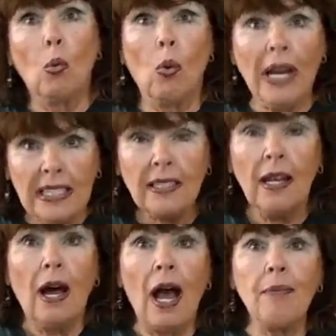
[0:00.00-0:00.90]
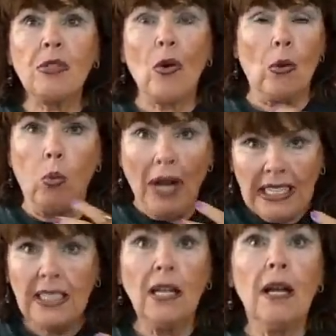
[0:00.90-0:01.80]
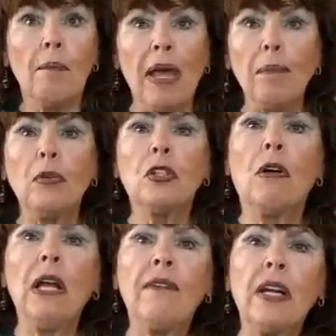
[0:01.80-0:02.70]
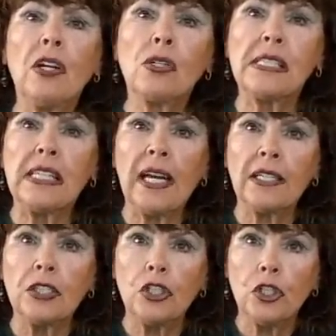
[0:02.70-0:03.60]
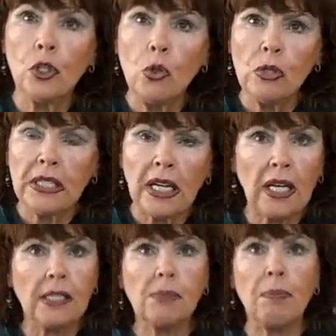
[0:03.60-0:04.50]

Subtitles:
What? I'm just going, what? People don't even understand duty. It's